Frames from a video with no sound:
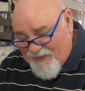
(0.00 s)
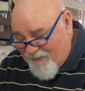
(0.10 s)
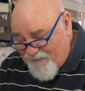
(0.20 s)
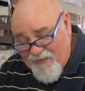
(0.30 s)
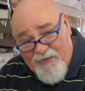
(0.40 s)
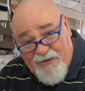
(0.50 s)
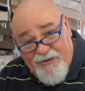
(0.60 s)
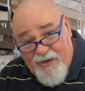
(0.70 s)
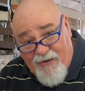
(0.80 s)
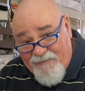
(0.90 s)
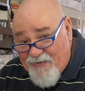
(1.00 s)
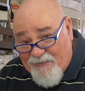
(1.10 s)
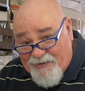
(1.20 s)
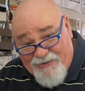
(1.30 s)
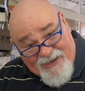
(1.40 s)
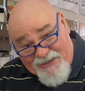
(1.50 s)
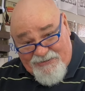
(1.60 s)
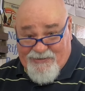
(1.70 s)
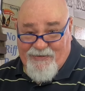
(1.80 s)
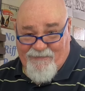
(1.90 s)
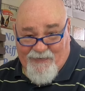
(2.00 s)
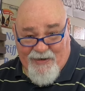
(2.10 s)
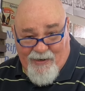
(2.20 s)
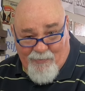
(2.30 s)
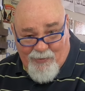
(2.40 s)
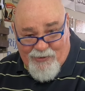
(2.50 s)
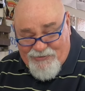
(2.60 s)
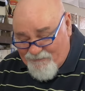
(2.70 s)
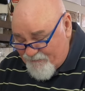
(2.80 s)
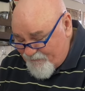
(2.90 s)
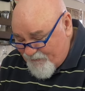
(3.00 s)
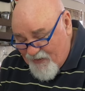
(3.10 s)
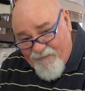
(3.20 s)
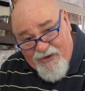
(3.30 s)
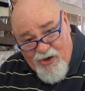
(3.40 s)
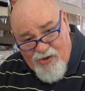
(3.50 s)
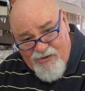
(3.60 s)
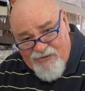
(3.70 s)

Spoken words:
I've never tasted vanilla blossom. Have you?